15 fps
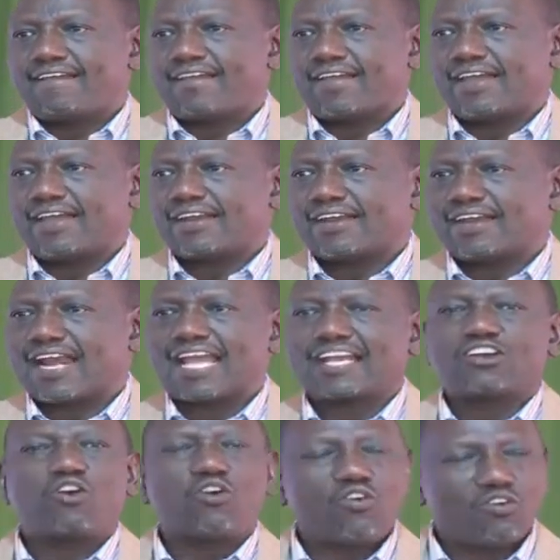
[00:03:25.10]
And like
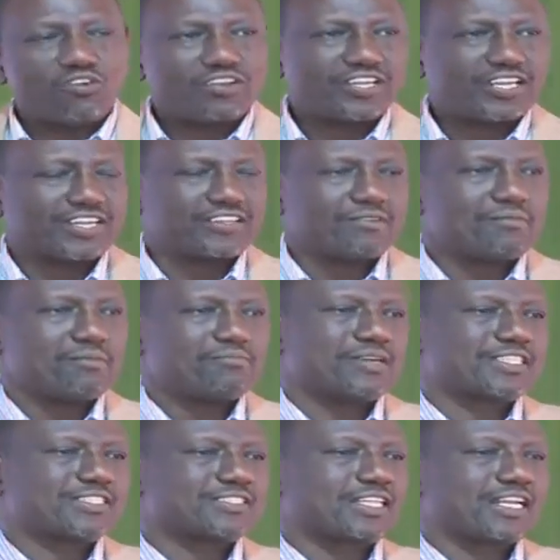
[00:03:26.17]
all the other
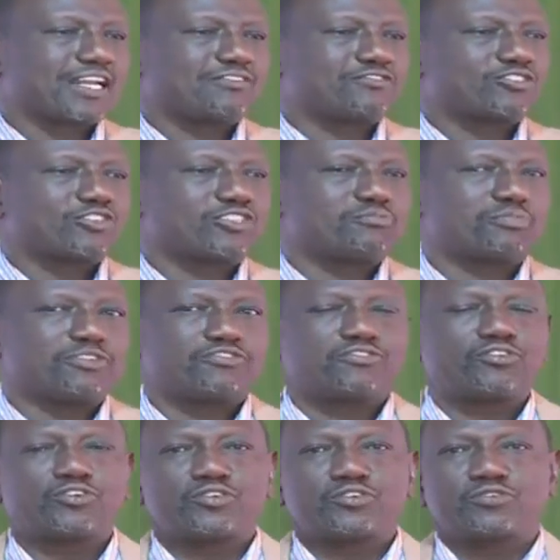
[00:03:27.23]
members that have joined
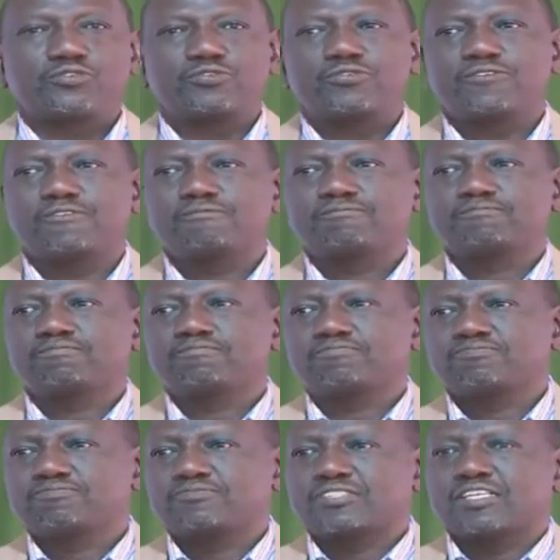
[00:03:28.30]
before you,
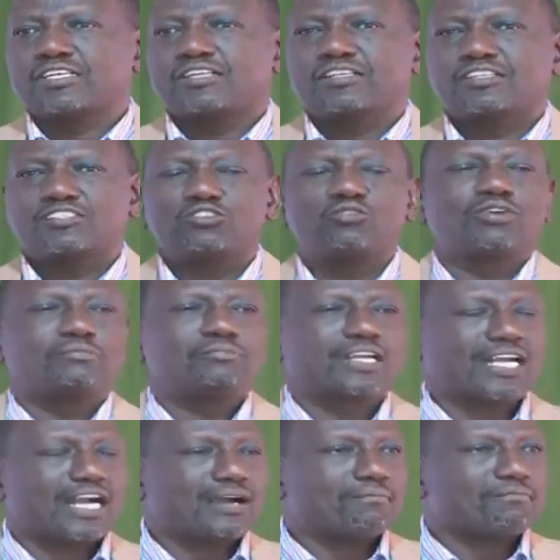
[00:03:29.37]
you will
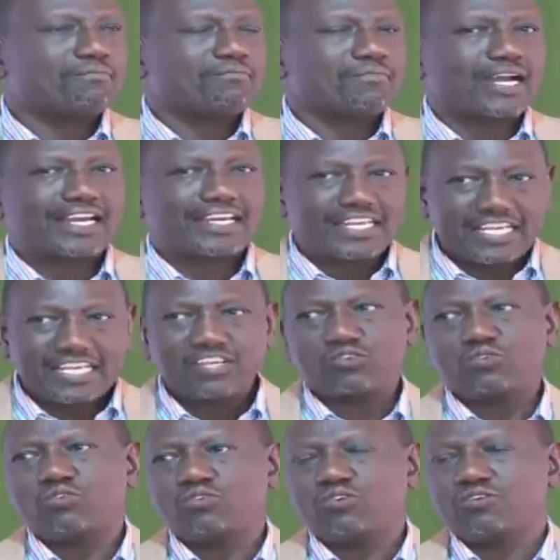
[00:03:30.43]
become an
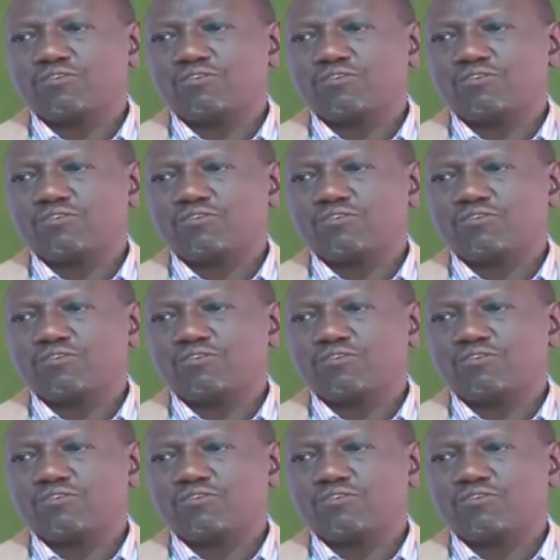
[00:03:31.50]
equal